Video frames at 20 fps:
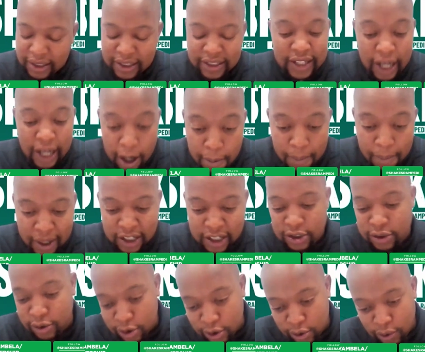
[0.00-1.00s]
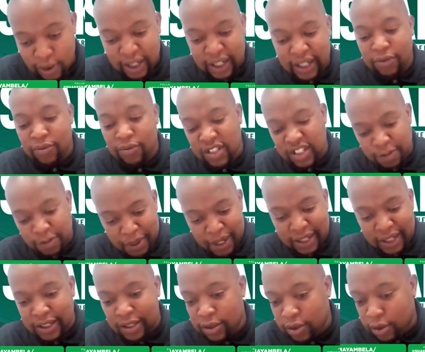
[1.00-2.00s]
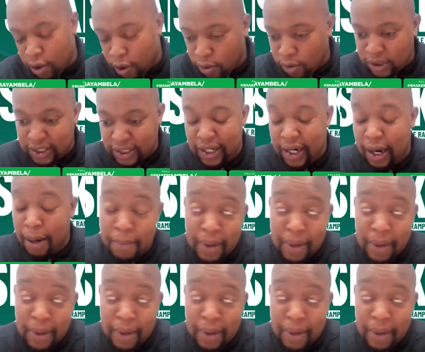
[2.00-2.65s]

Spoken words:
just how much you're showing it respect in coaching.